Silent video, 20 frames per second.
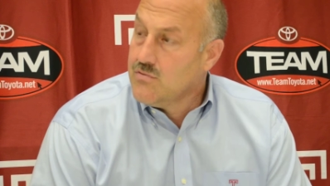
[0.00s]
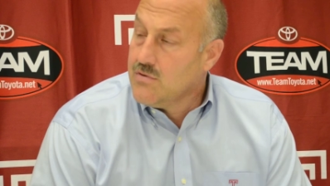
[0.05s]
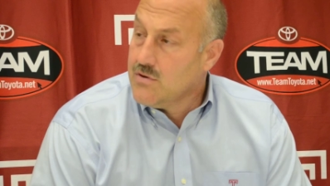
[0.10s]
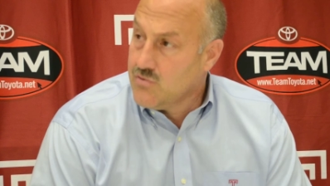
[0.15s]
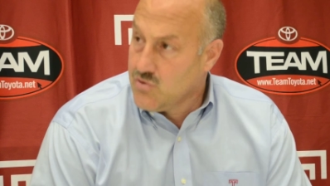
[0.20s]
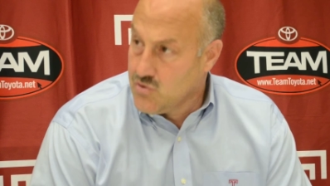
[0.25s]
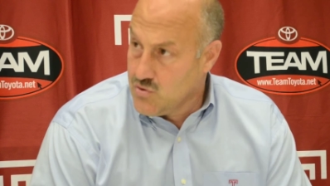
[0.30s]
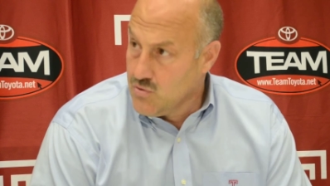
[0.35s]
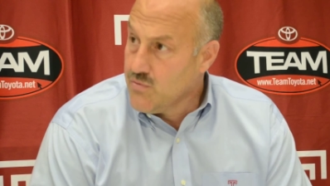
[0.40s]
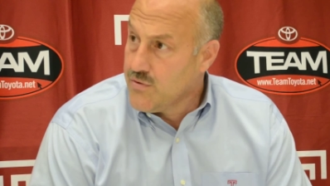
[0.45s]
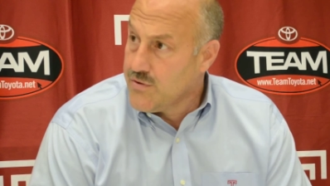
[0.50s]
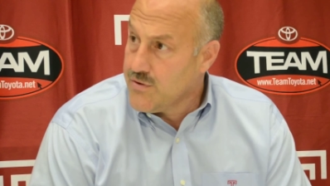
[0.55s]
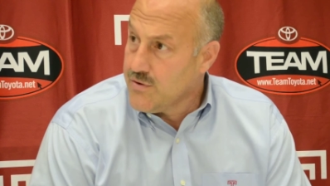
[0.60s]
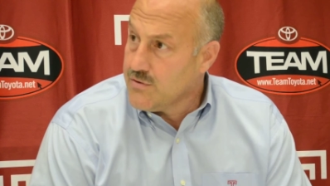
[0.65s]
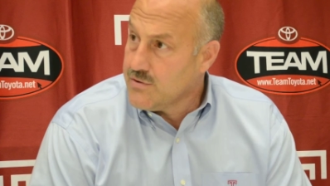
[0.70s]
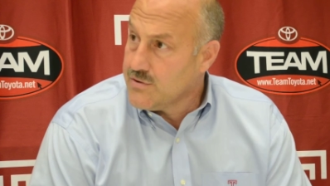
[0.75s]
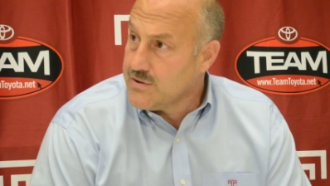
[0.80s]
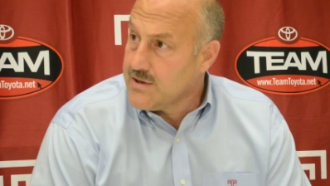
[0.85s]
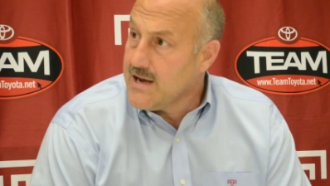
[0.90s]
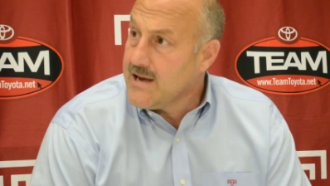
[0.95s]
True
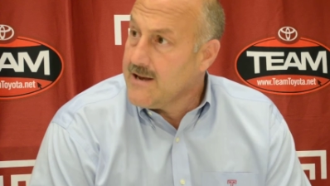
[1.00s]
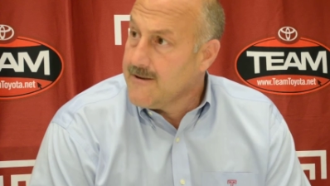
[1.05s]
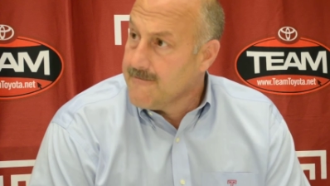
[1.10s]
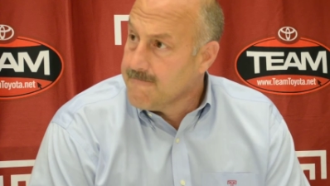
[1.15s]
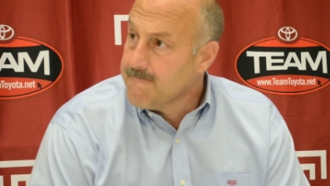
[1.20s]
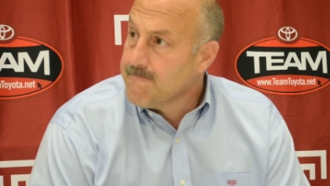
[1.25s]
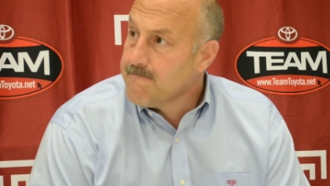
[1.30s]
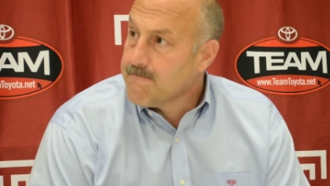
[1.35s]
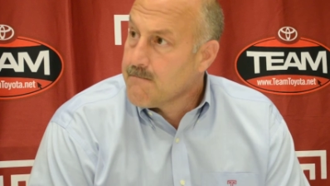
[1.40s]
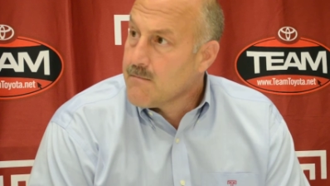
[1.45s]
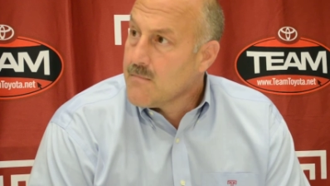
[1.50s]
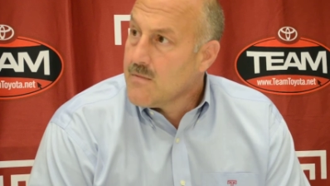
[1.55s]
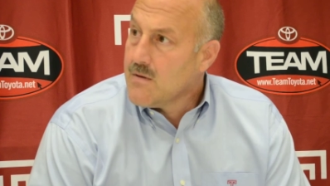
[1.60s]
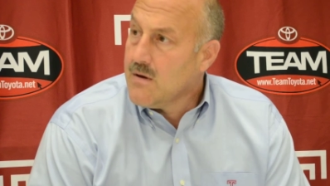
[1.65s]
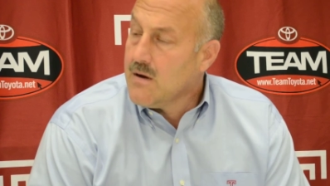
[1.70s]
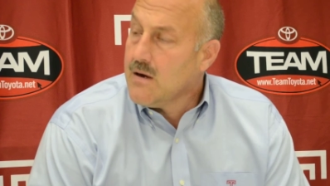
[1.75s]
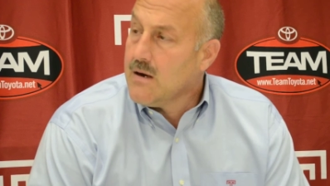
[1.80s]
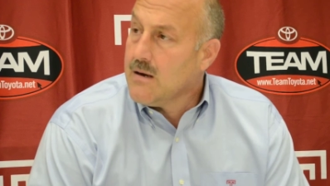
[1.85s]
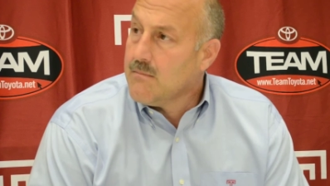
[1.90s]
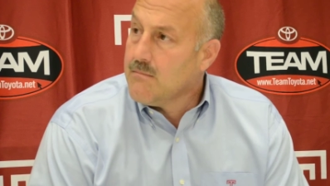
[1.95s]
Thursday,
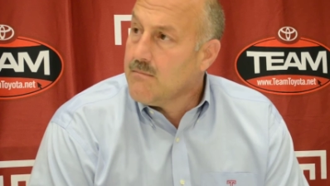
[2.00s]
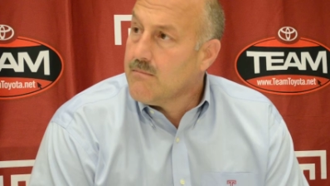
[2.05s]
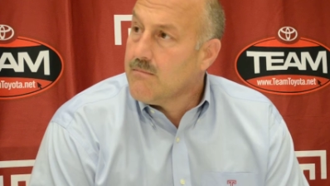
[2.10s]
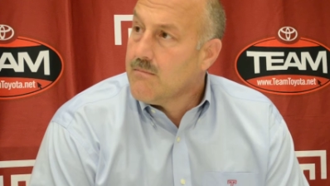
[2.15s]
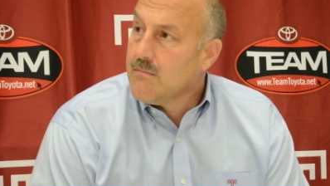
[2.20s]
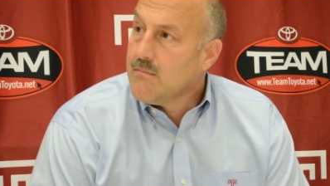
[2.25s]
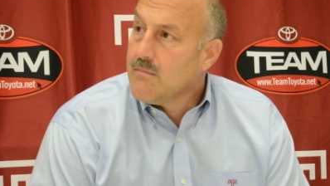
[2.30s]
and